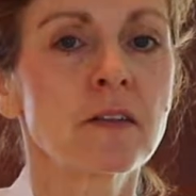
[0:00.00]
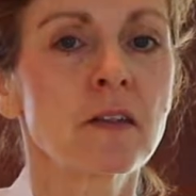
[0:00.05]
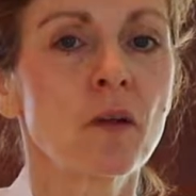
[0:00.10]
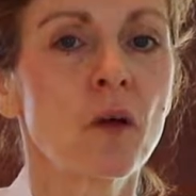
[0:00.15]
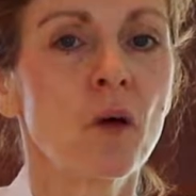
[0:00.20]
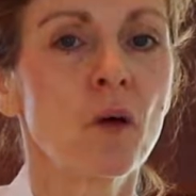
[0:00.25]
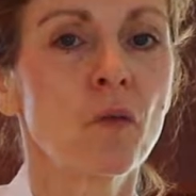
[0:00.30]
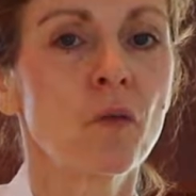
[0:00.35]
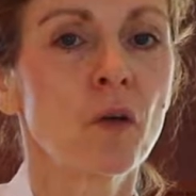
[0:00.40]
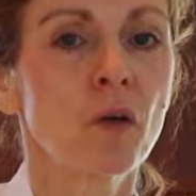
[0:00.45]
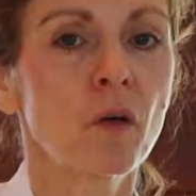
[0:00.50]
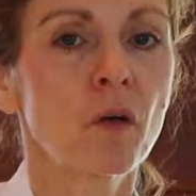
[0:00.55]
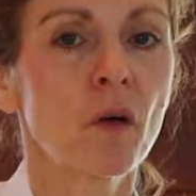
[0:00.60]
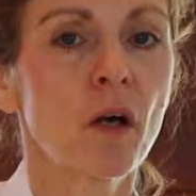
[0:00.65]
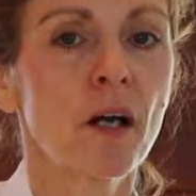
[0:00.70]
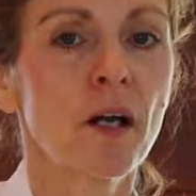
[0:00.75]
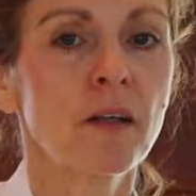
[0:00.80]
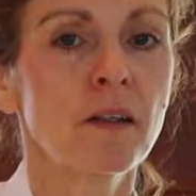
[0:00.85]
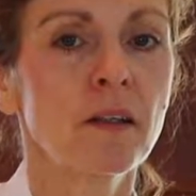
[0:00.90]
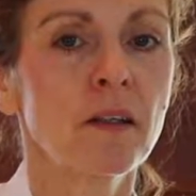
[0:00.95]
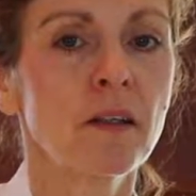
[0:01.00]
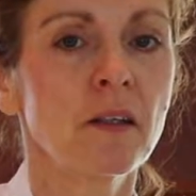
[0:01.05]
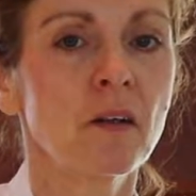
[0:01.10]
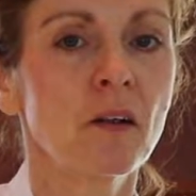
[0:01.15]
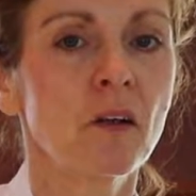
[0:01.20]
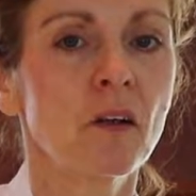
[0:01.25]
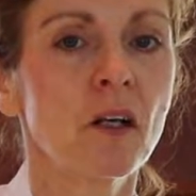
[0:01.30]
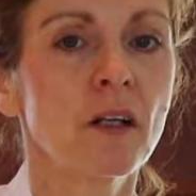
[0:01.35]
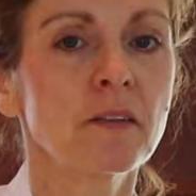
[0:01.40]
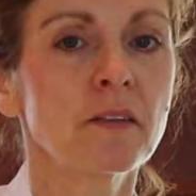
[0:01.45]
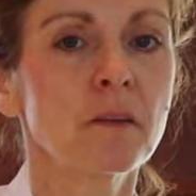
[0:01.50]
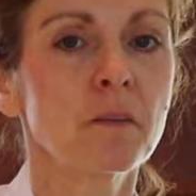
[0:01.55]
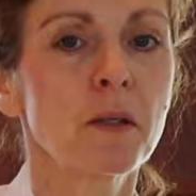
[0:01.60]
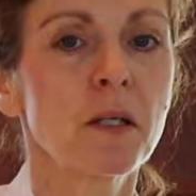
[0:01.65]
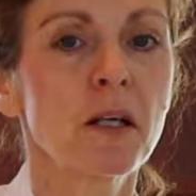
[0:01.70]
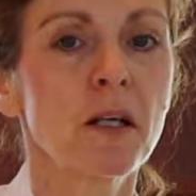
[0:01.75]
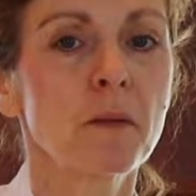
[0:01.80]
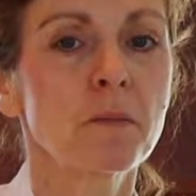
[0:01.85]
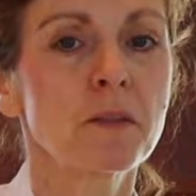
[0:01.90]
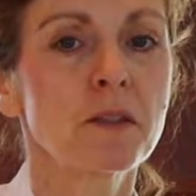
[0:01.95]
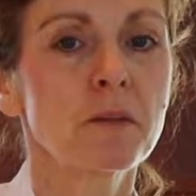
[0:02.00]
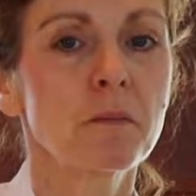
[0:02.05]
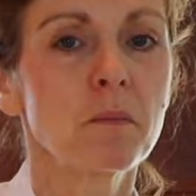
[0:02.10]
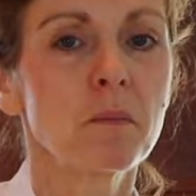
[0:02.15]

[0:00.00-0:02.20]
to over grind it or else it becomes